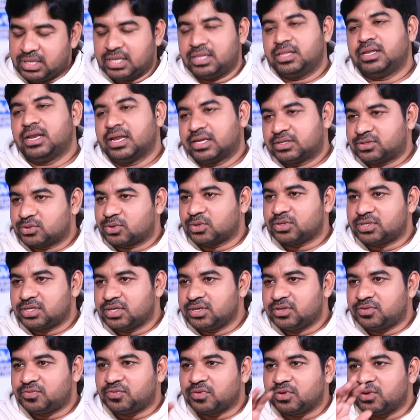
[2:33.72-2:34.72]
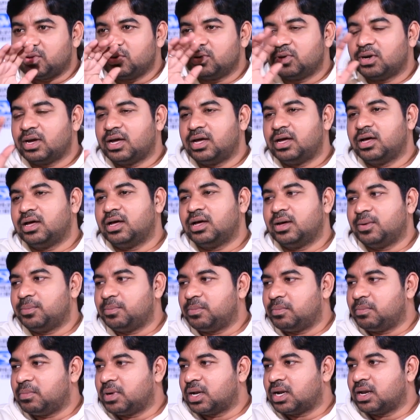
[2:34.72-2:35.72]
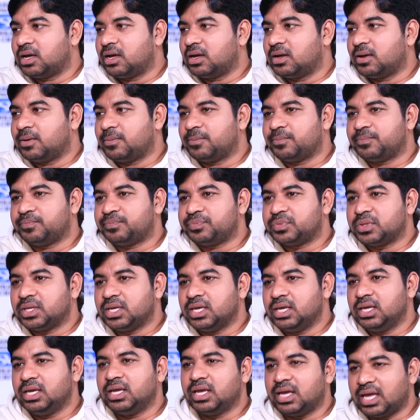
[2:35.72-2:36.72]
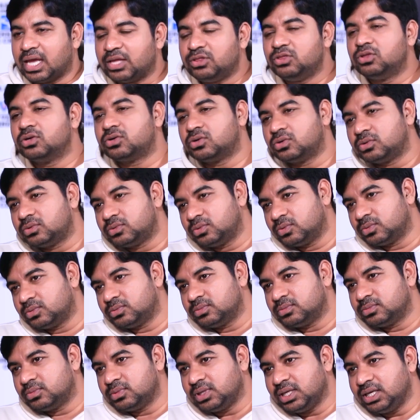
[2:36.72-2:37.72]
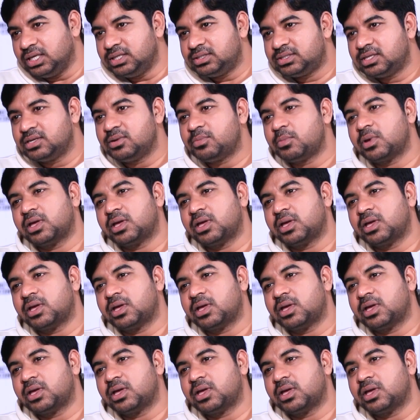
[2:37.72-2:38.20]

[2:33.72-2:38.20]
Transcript: The next question is for you. Mana enduku ee cinema